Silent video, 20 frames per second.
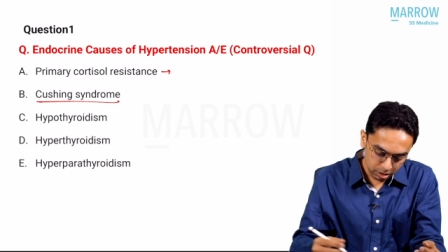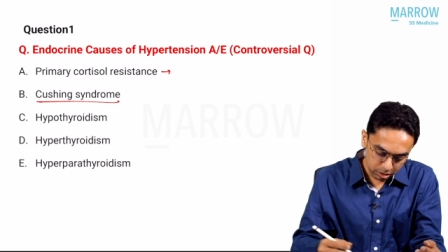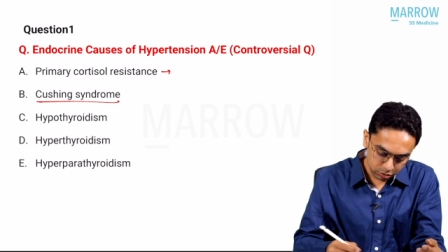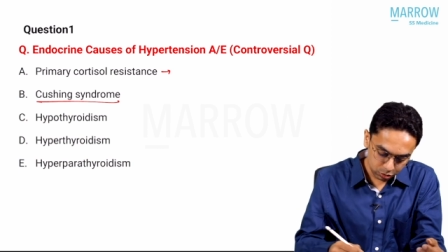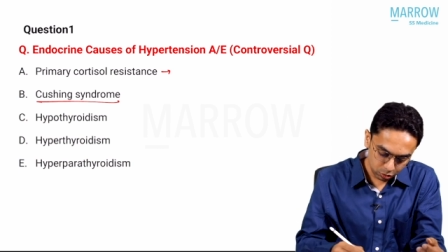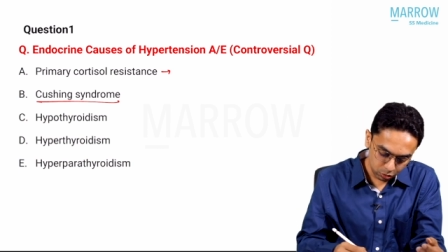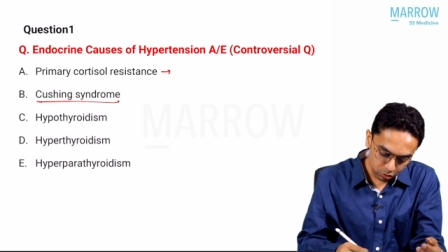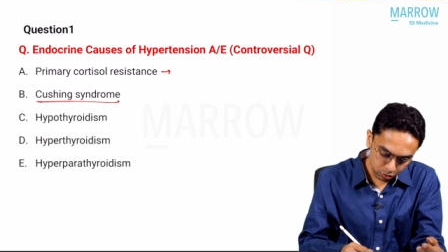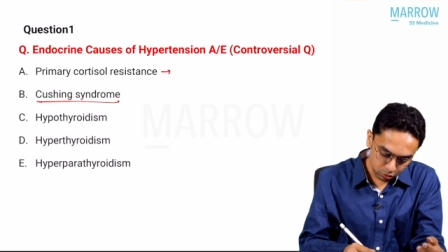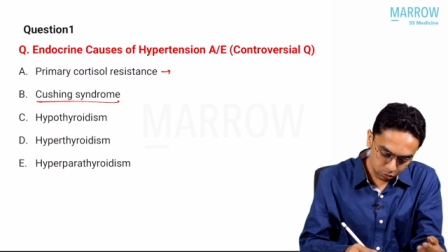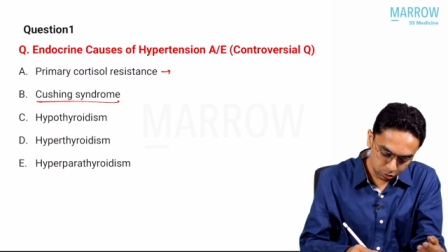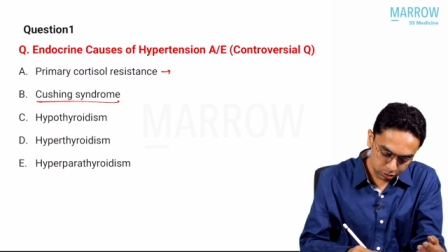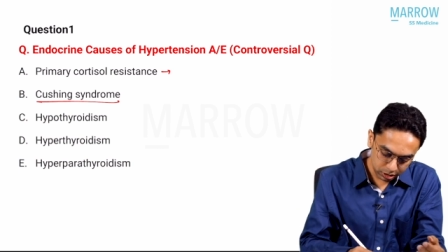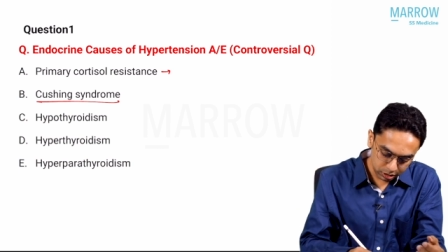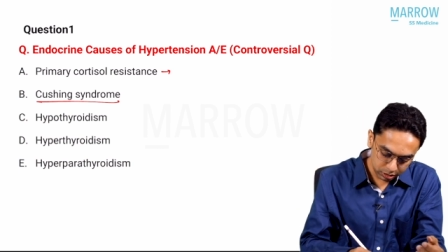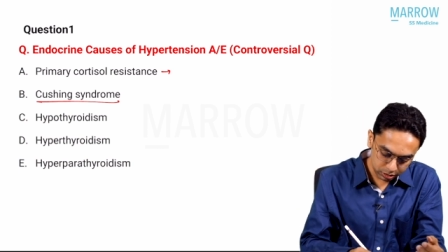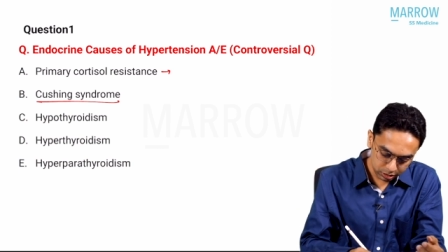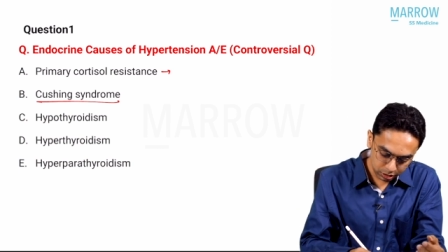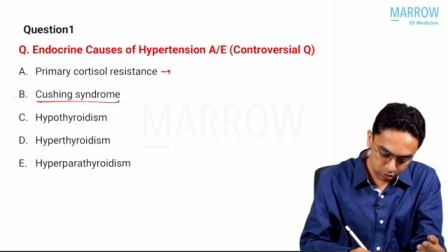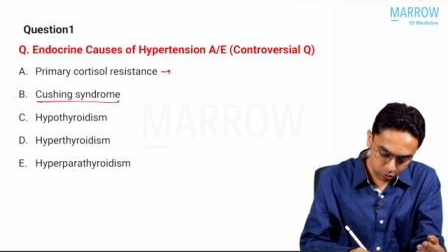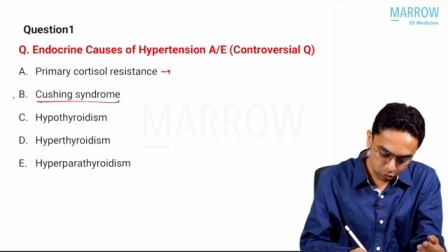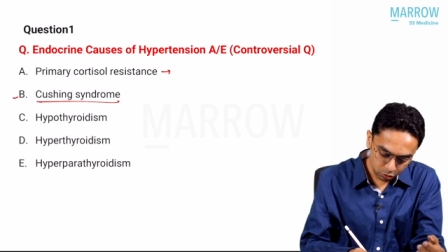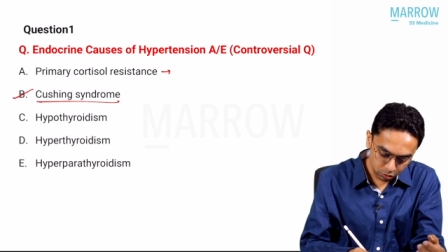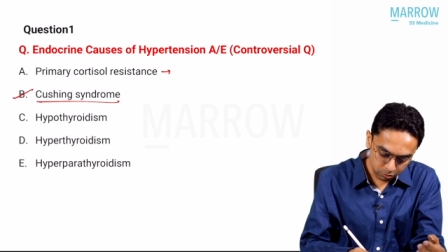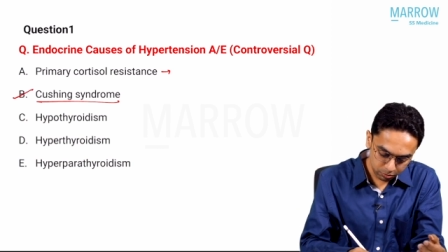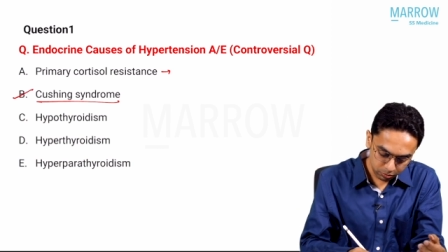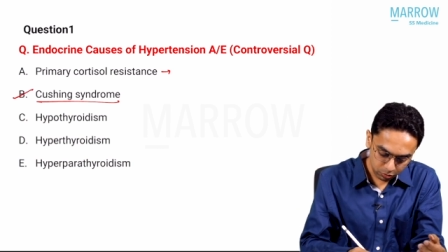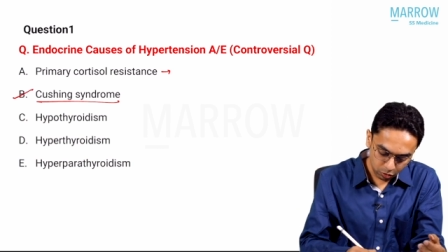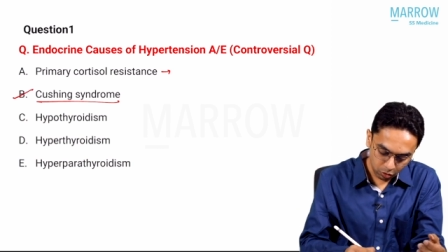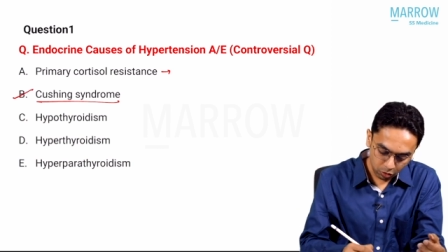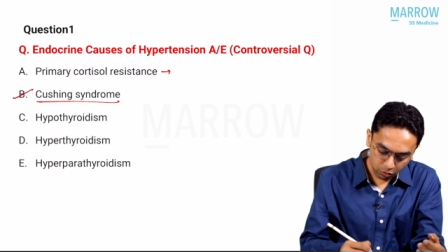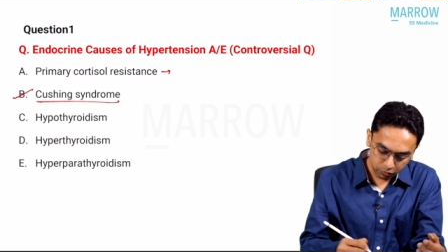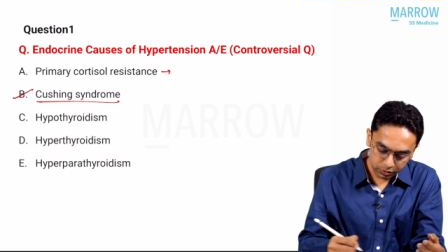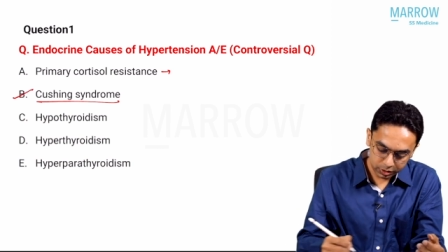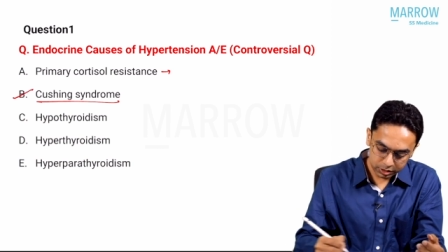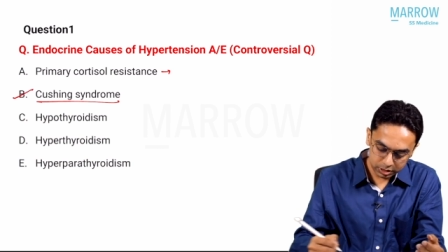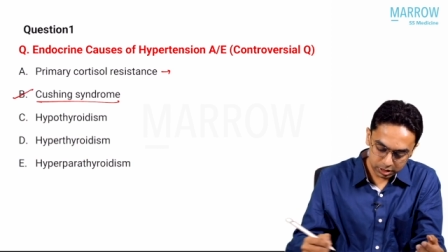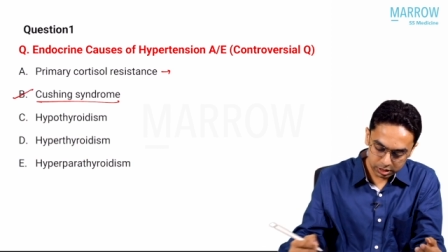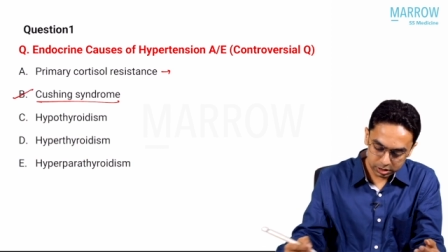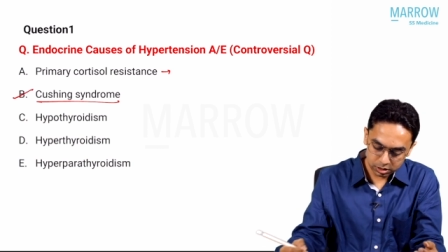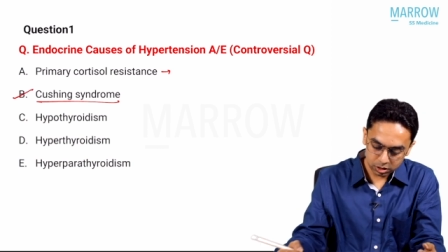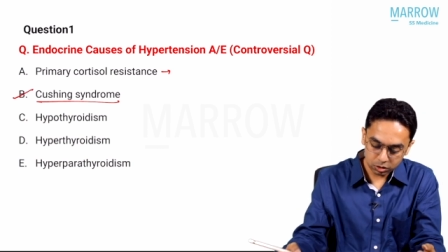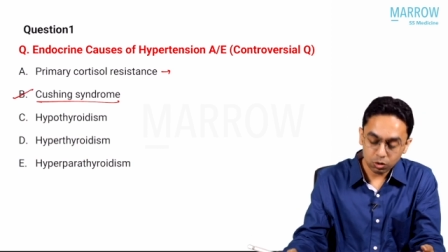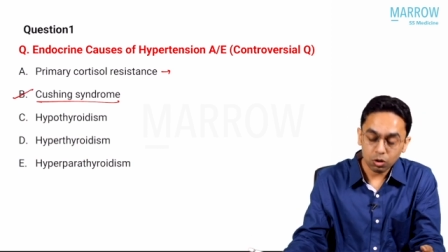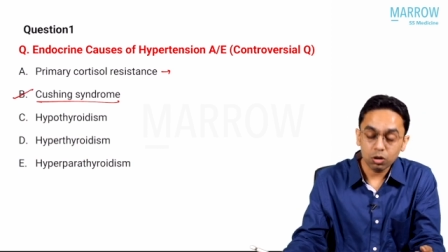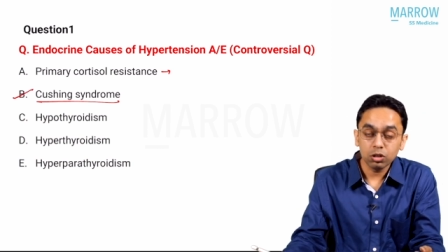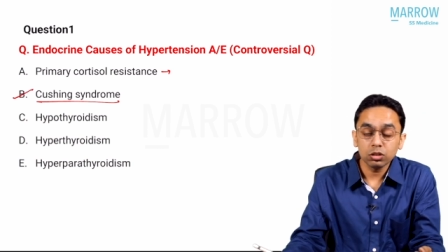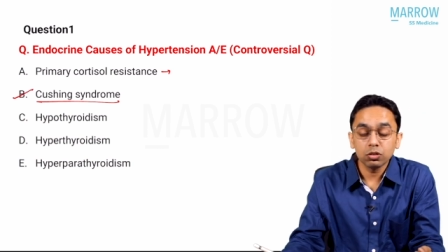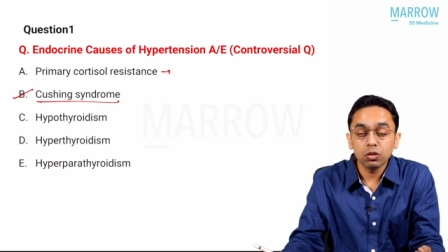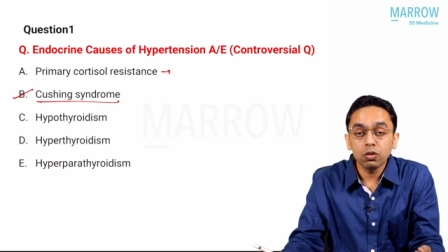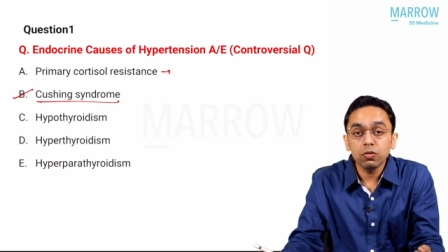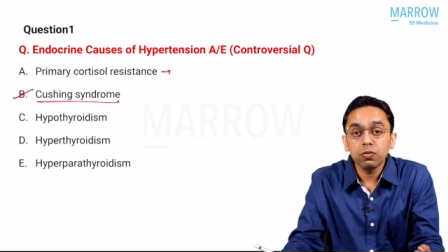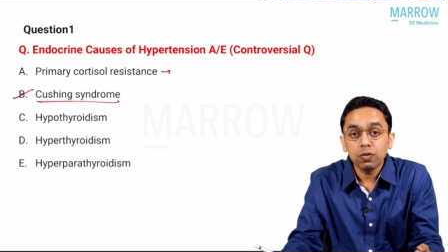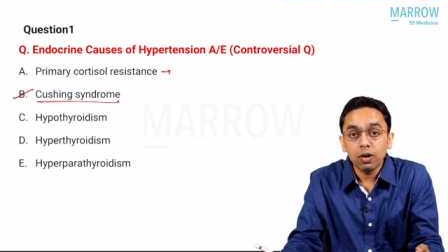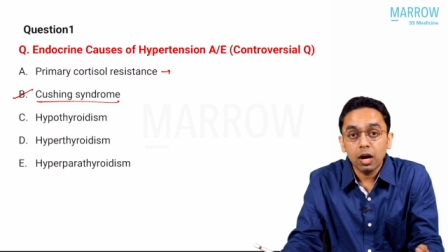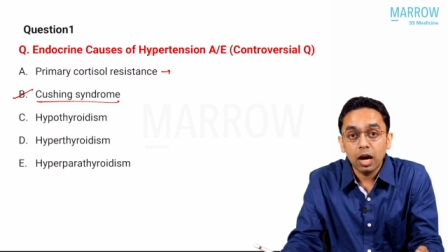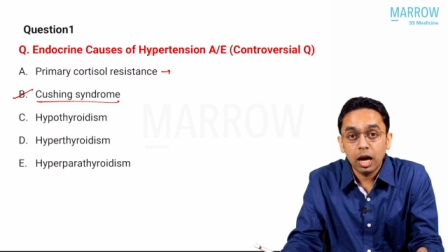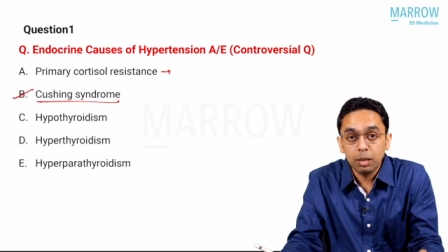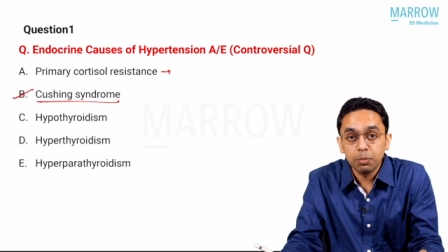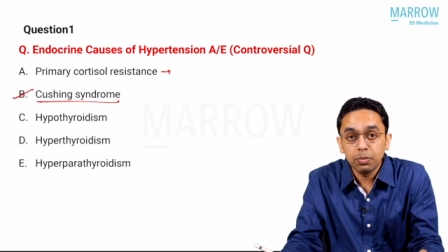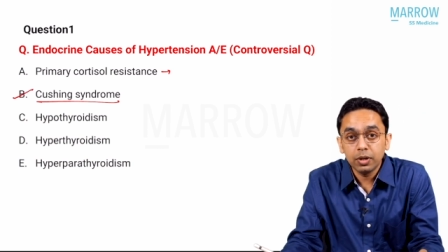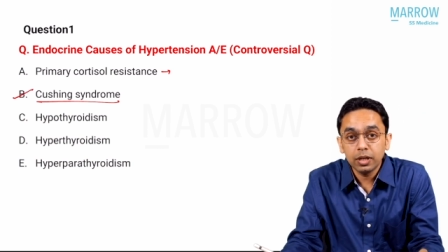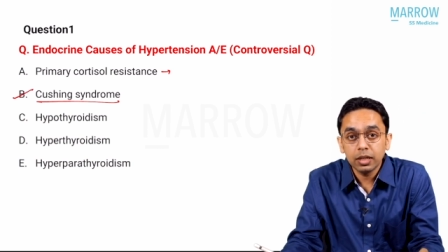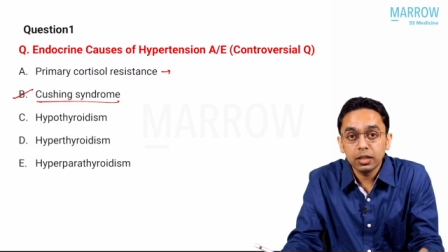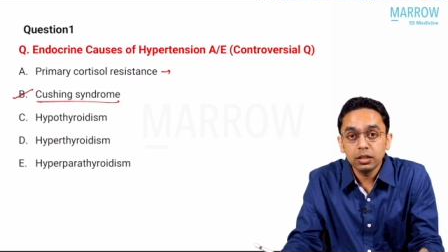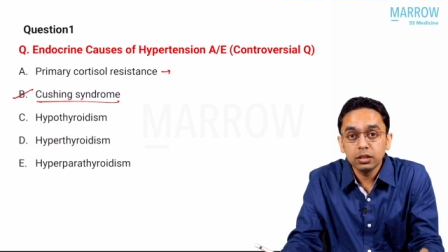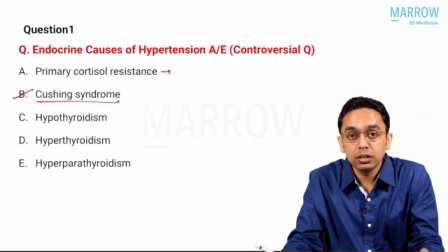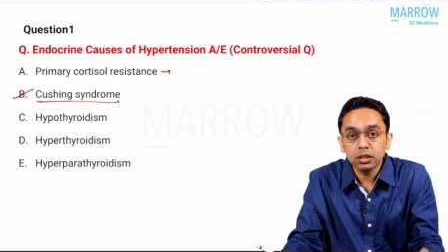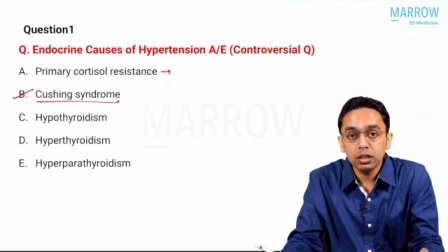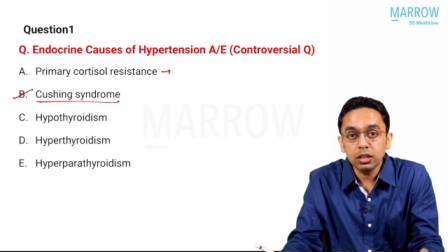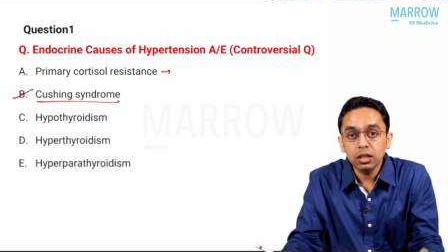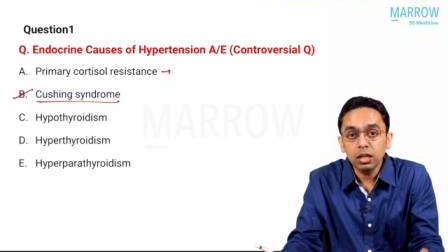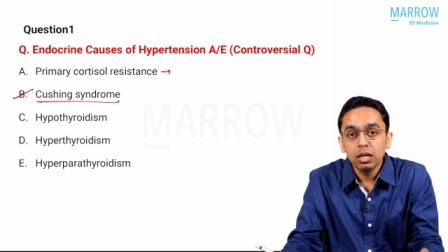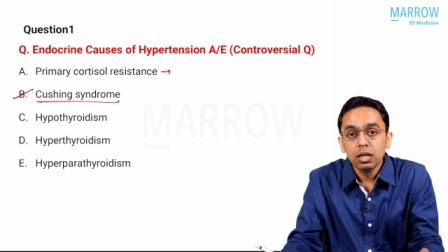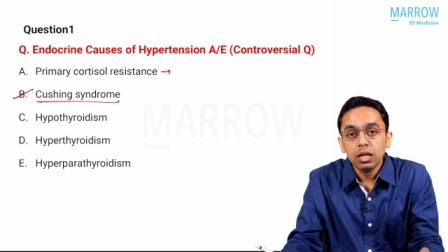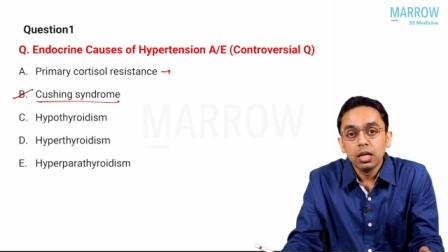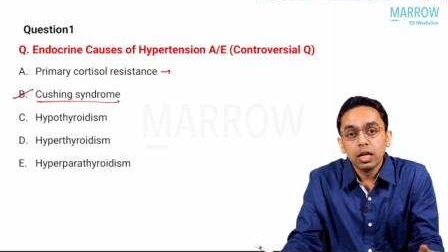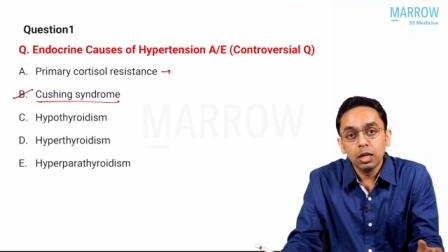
So Cushing syndrome obviously is a cause of hypertension